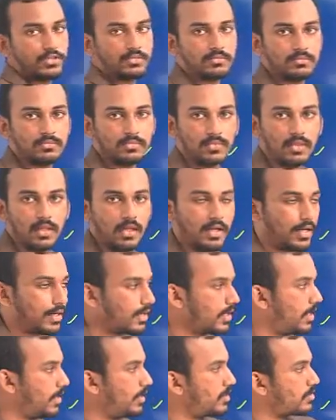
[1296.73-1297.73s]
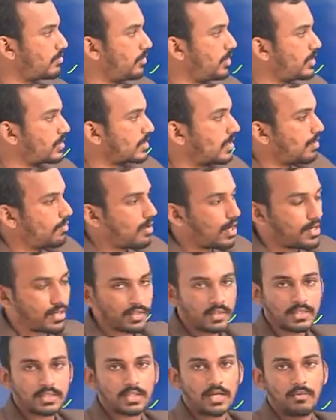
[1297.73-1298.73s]
Drainage means the water is coming
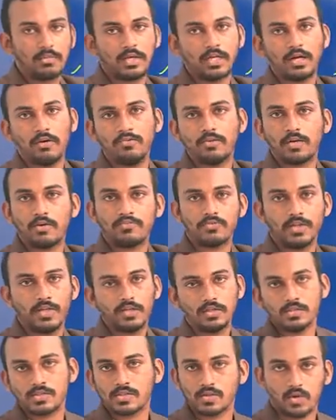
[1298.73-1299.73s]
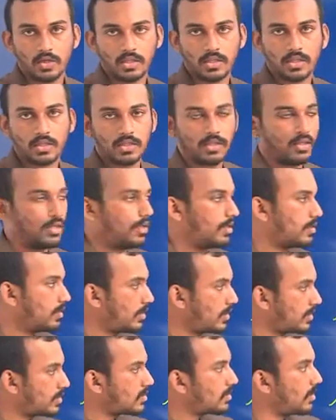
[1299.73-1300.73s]
out of the soil. That is
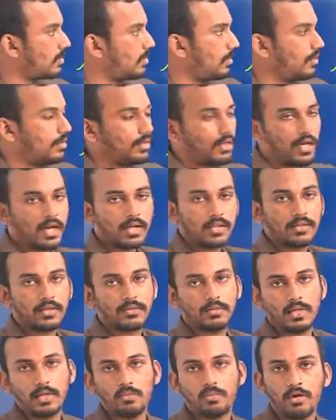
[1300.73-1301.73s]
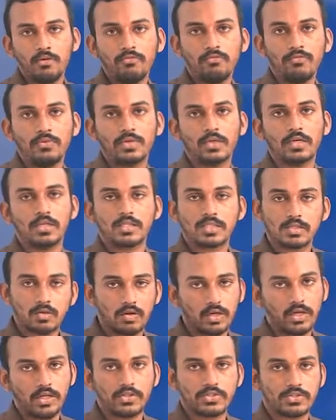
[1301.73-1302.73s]
the another name of consolidation.
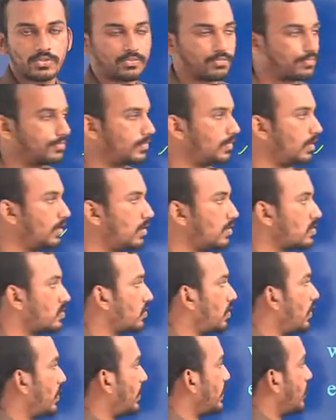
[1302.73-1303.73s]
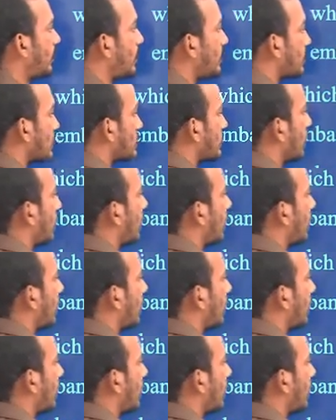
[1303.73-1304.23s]
So it increases the rate of